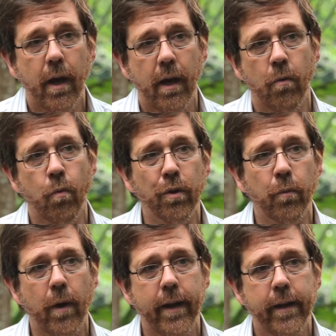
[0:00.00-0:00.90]
uh,
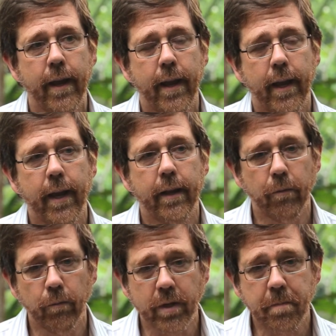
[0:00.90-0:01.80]
worldwide
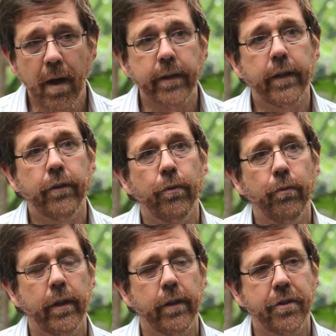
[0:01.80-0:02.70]
in responding
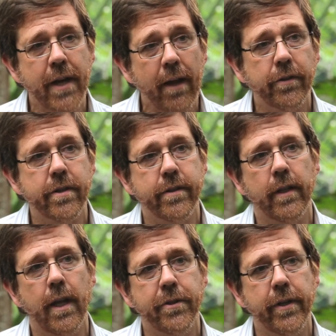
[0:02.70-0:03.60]
to the, the challenges that
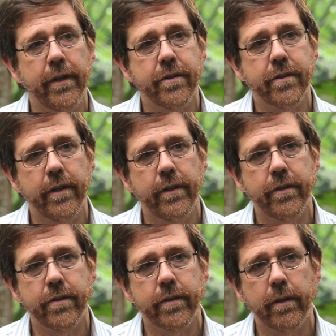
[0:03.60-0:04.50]
climate change is,
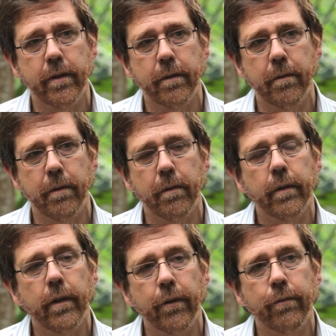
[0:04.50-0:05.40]
is going
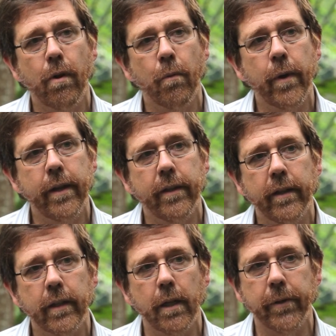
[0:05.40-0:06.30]
to throw our way in,
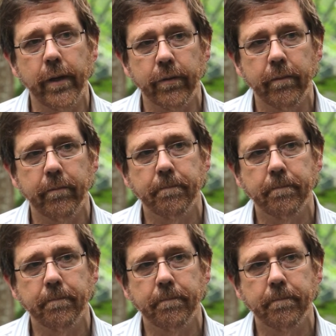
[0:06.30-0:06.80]
in the coming years.